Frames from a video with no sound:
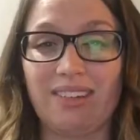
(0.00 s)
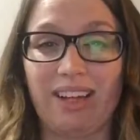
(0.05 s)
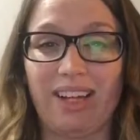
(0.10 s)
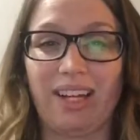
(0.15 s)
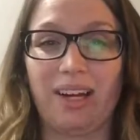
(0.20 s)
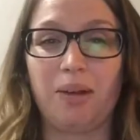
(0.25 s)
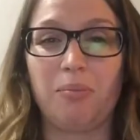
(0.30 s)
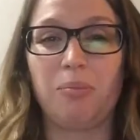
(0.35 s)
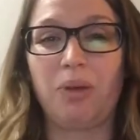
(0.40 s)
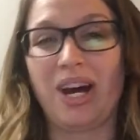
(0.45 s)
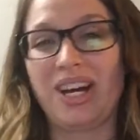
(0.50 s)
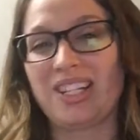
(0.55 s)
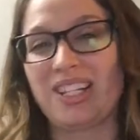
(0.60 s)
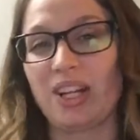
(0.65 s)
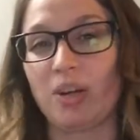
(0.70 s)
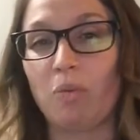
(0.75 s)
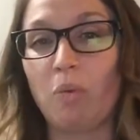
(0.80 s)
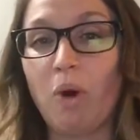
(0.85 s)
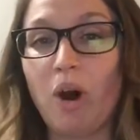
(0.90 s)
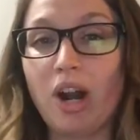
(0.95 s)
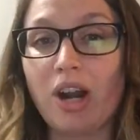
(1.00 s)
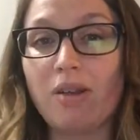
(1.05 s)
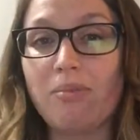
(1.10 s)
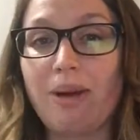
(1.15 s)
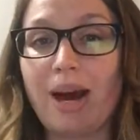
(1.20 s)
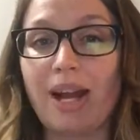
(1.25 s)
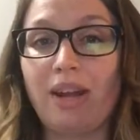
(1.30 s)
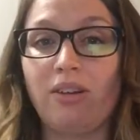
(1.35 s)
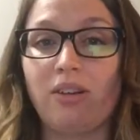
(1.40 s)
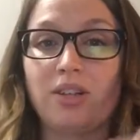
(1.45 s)
like a plastic water
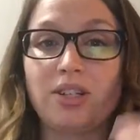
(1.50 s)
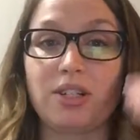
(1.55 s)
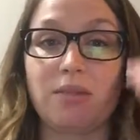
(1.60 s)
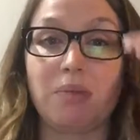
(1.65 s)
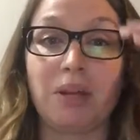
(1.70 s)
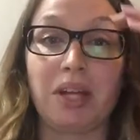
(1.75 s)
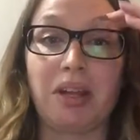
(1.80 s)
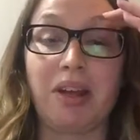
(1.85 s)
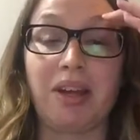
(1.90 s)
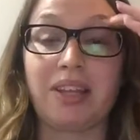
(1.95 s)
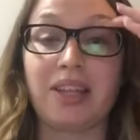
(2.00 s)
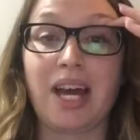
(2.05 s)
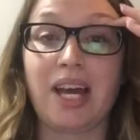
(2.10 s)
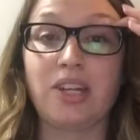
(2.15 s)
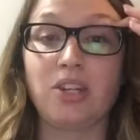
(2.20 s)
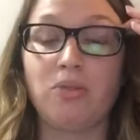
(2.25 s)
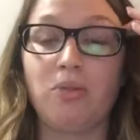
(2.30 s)
bottle or something like that.